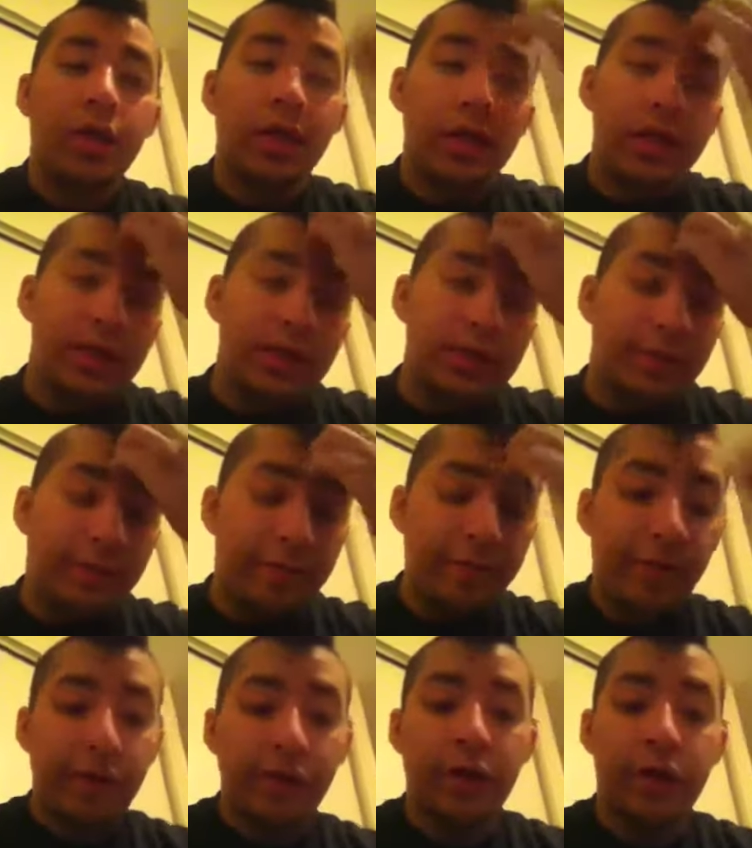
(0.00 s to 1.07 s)
This is a
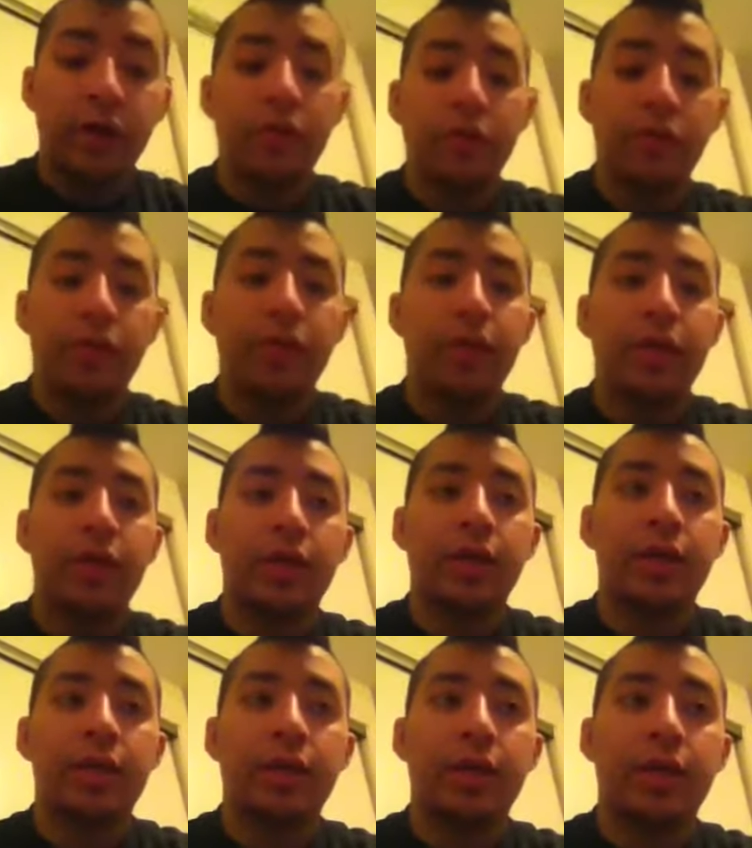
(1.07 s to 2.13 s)
very good one
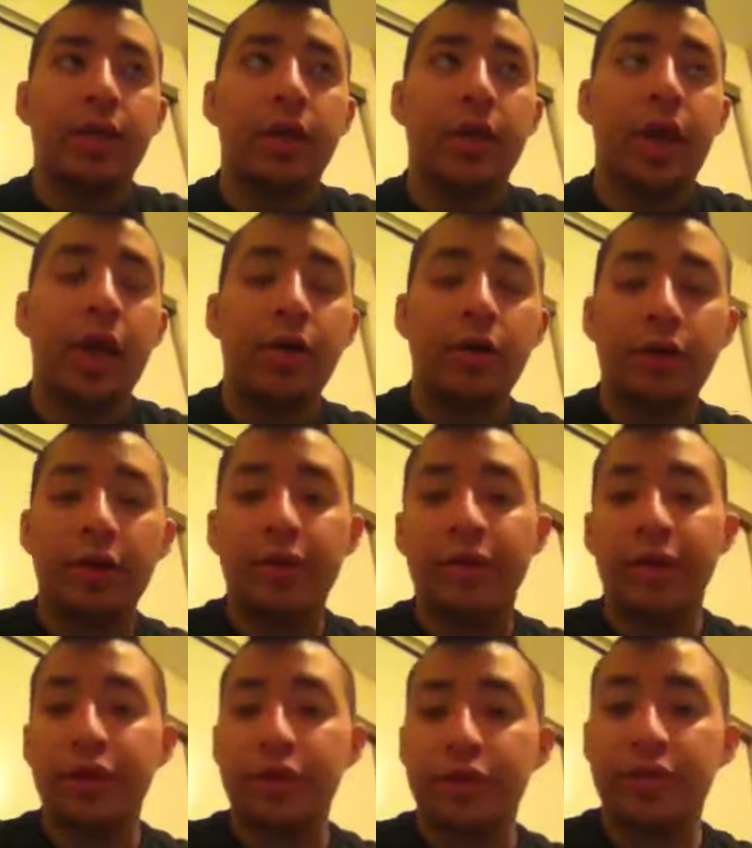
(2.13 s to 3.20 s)
because how the
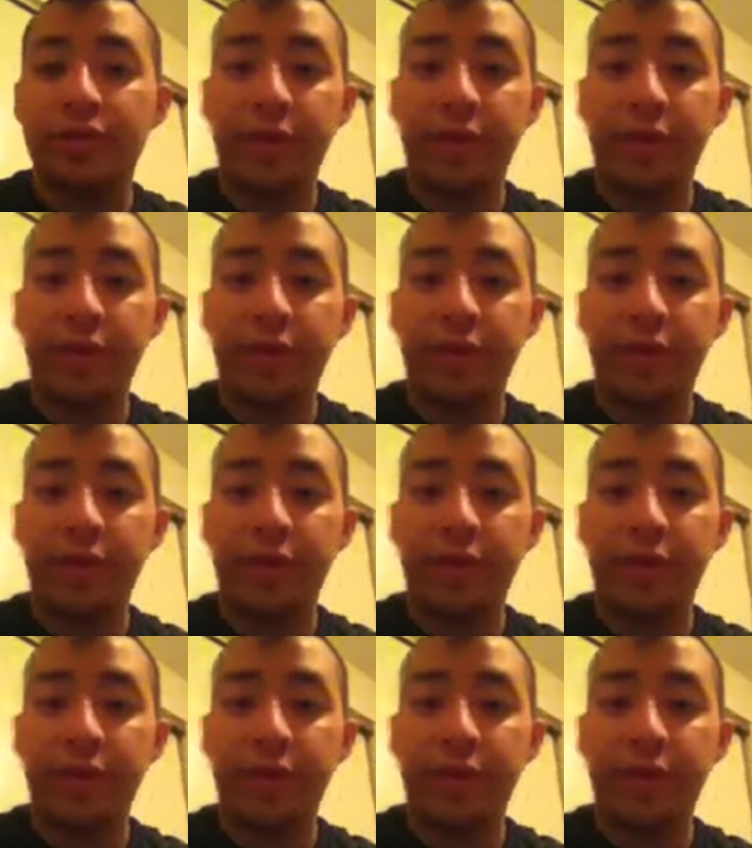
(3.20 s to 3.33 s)
Avengers